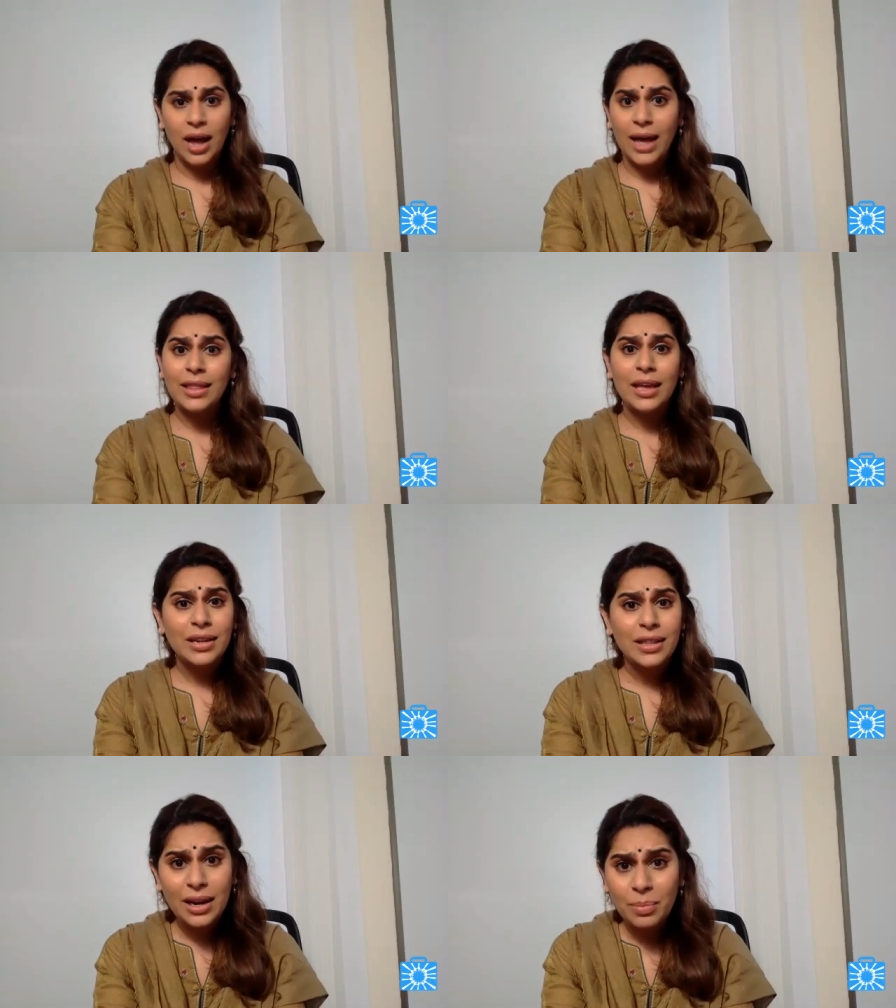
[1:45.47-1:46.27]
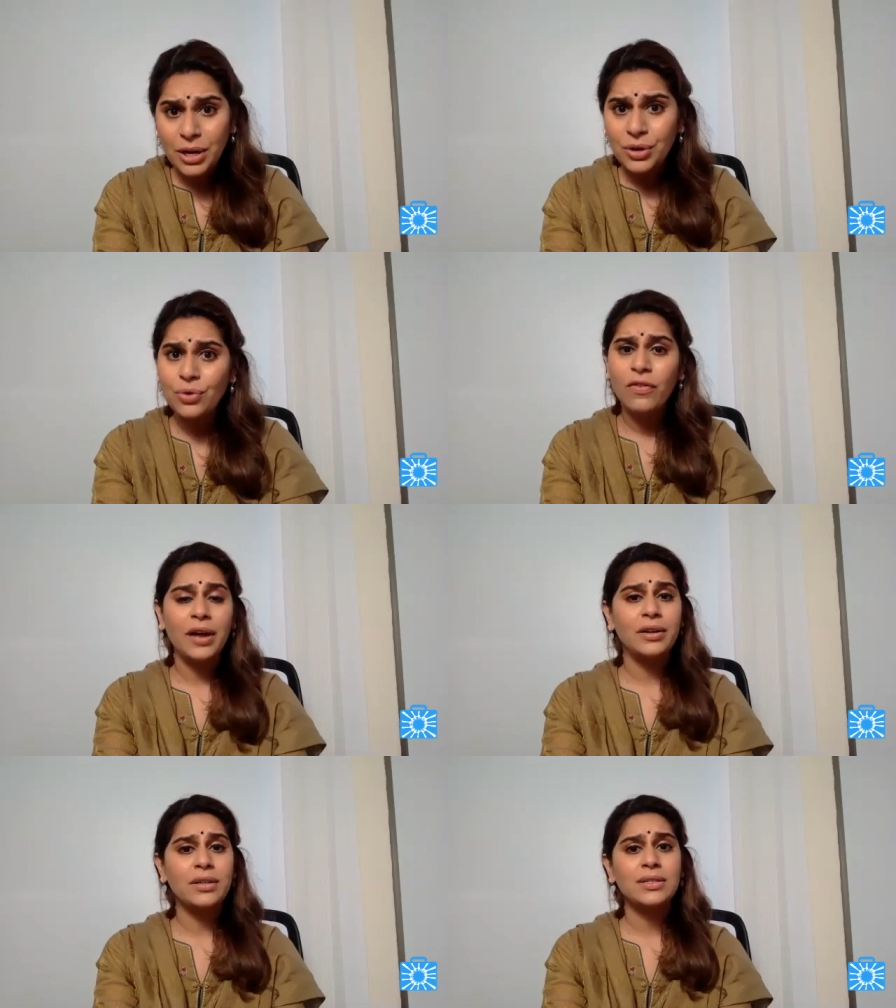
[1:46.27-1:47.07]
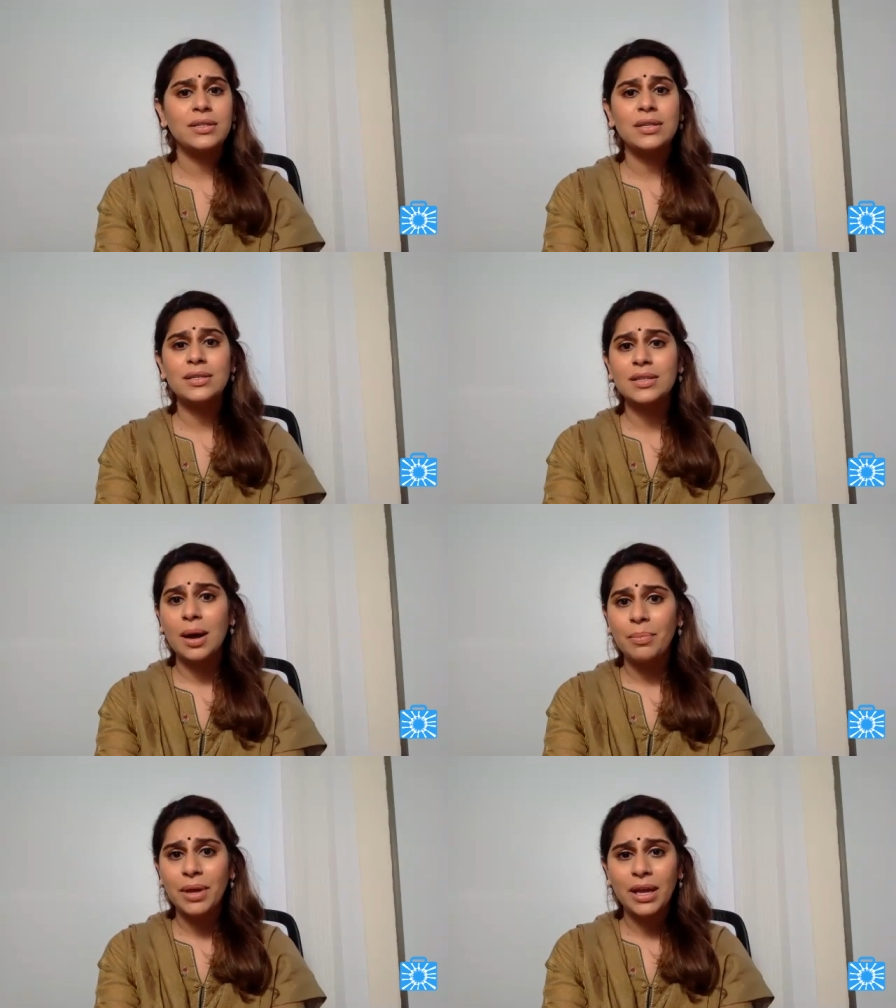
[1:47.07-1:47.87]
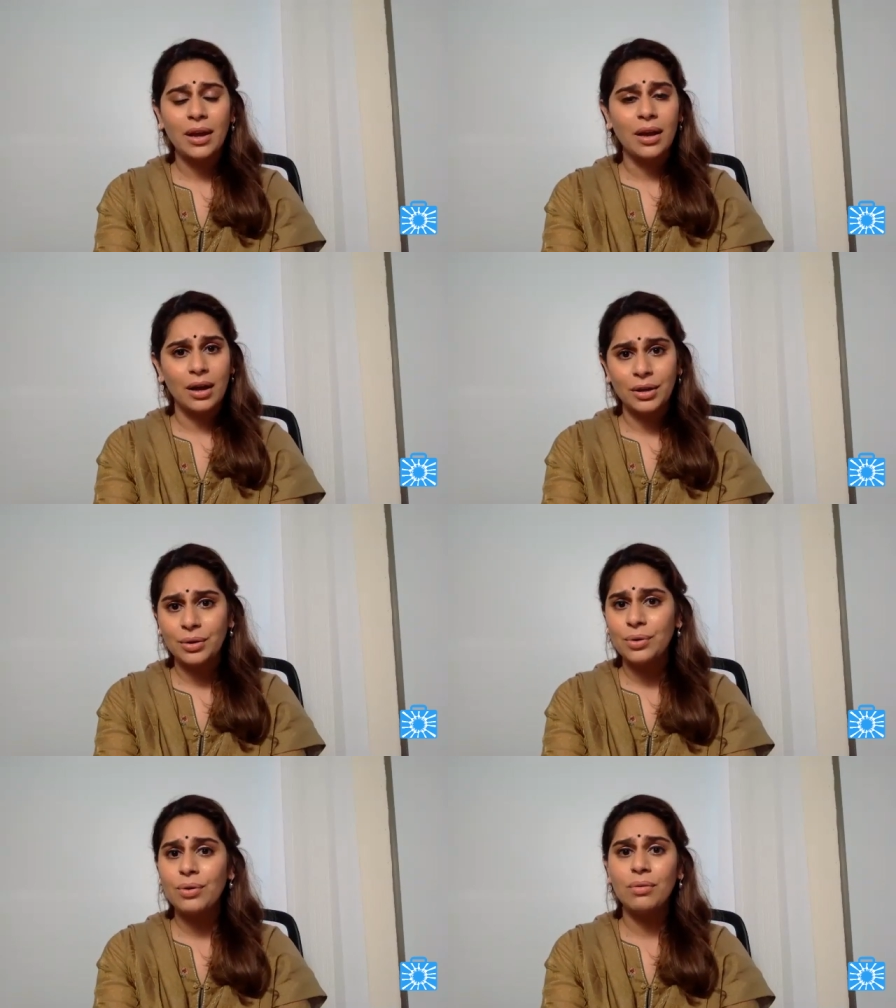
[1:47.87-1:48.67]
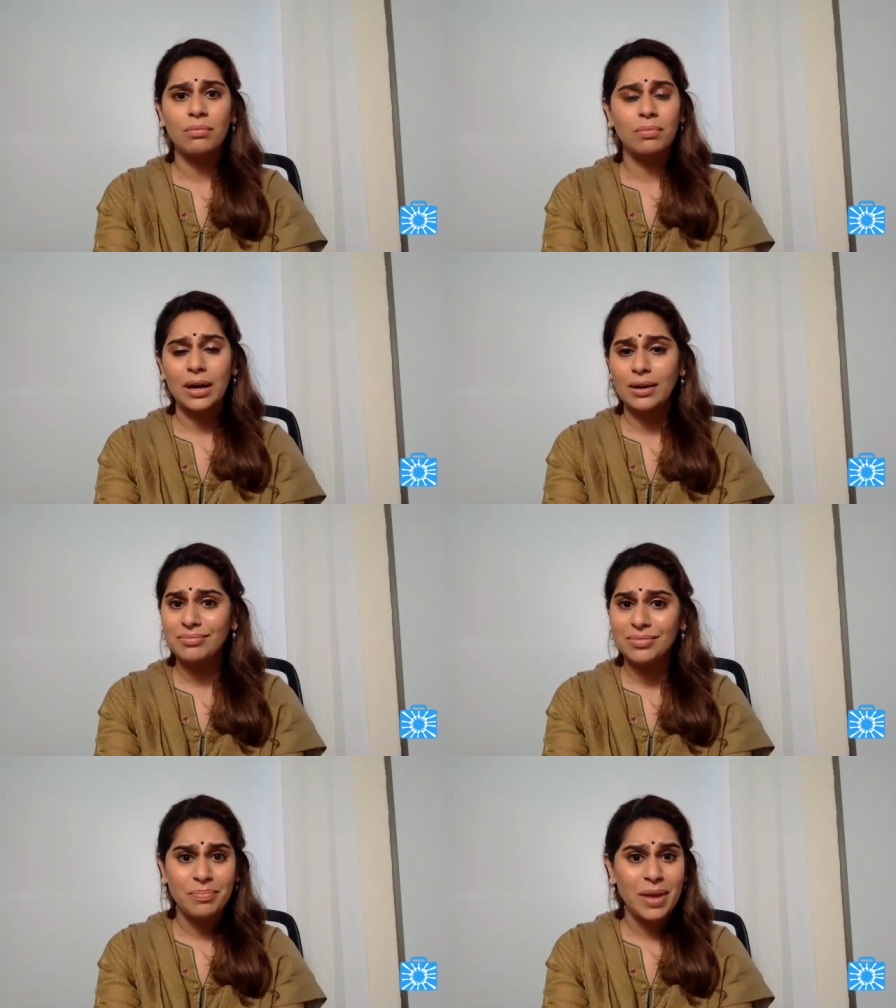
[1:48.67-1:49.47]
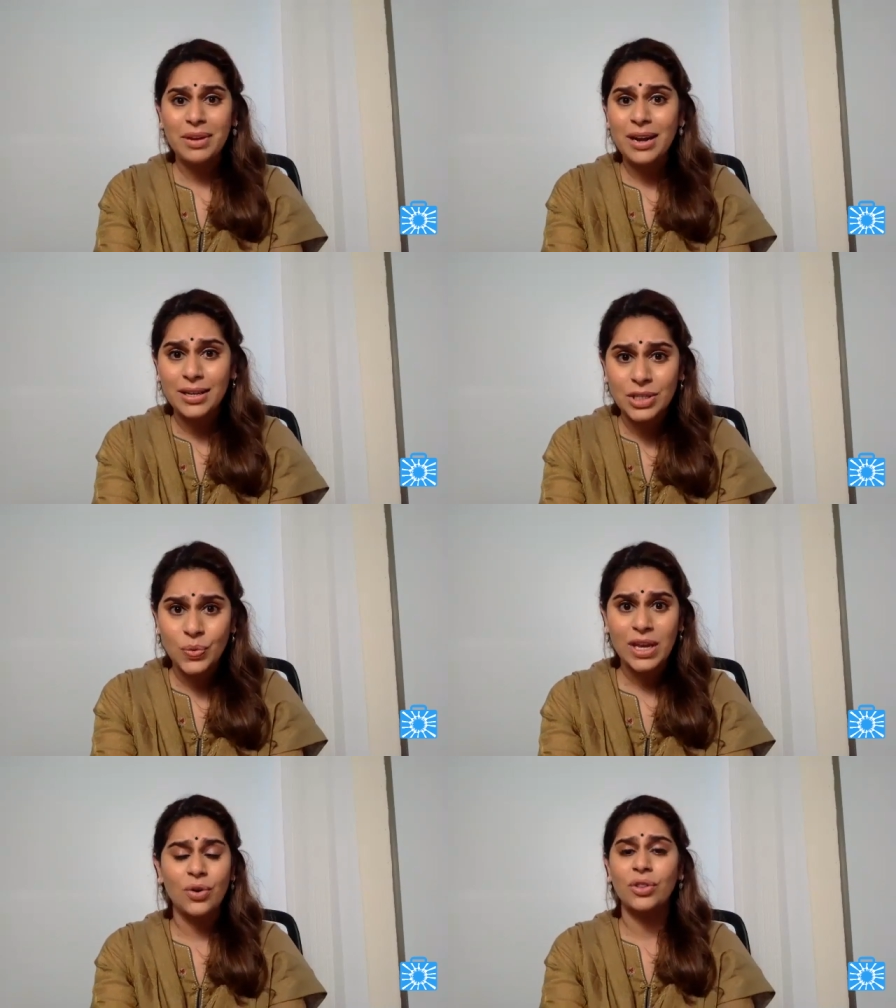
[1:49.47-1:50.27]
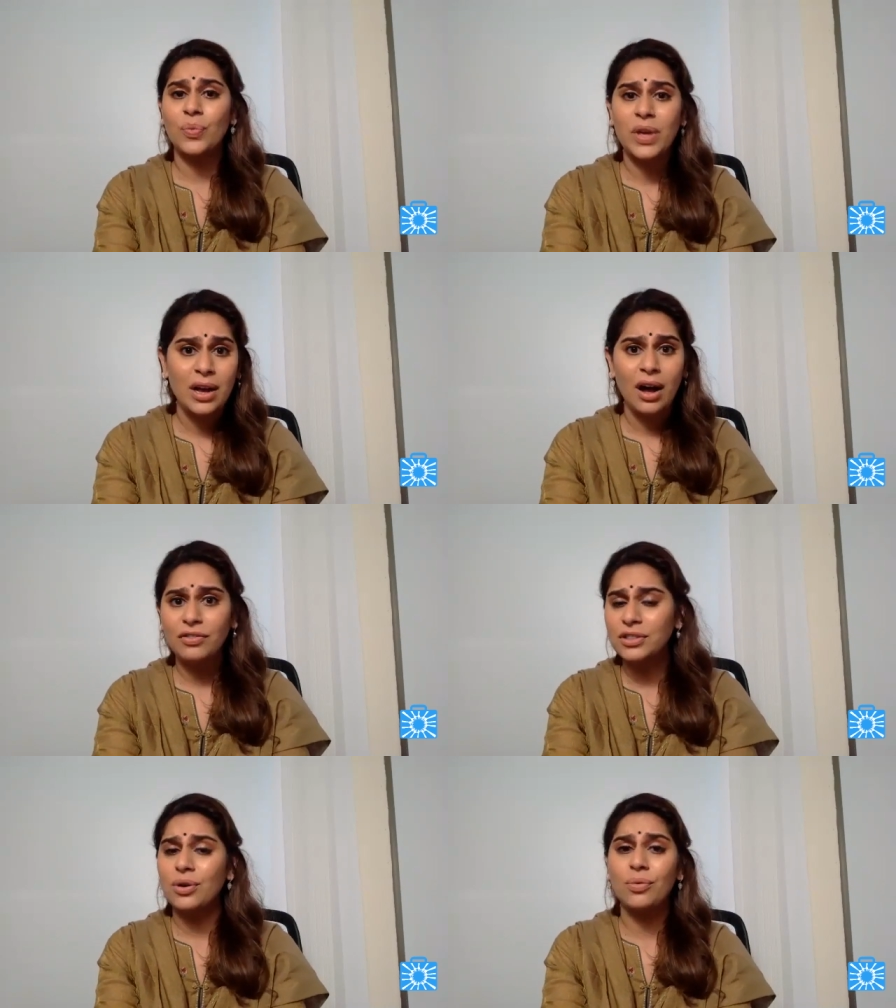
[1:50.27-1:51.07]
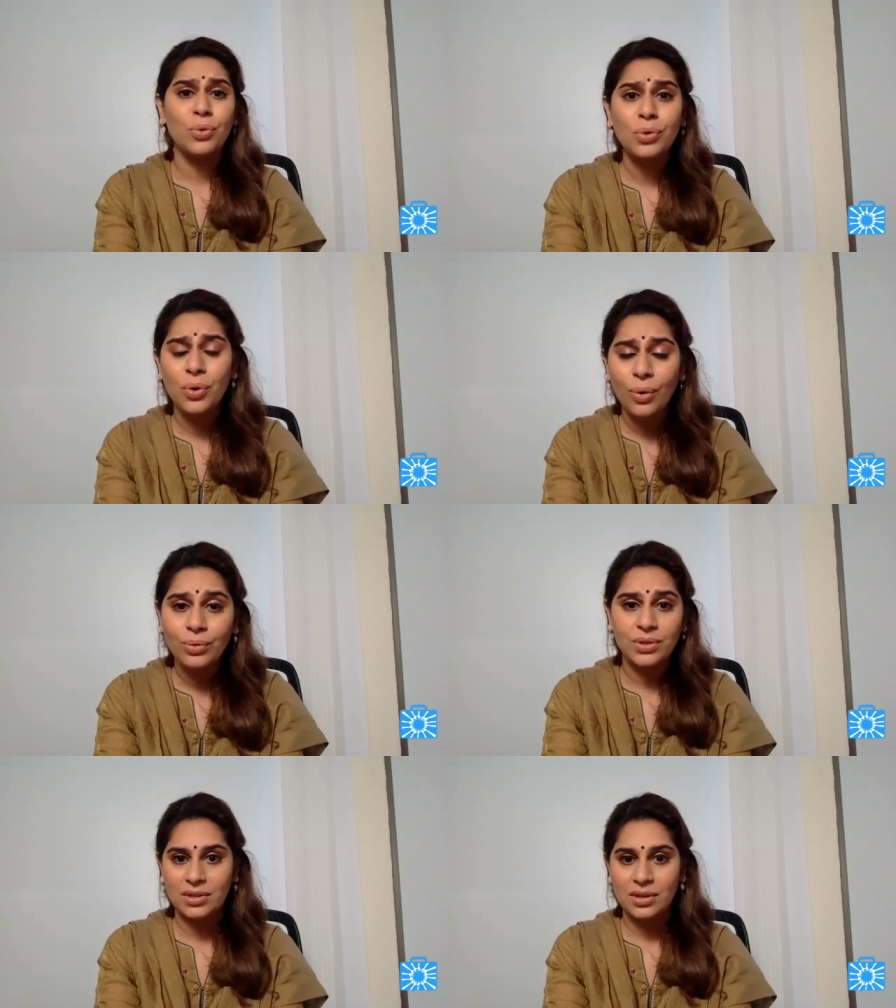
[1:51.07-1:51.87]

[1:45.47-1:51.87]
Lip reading: and then there'll be new viruses coming, maybe next week or the week after, who knows?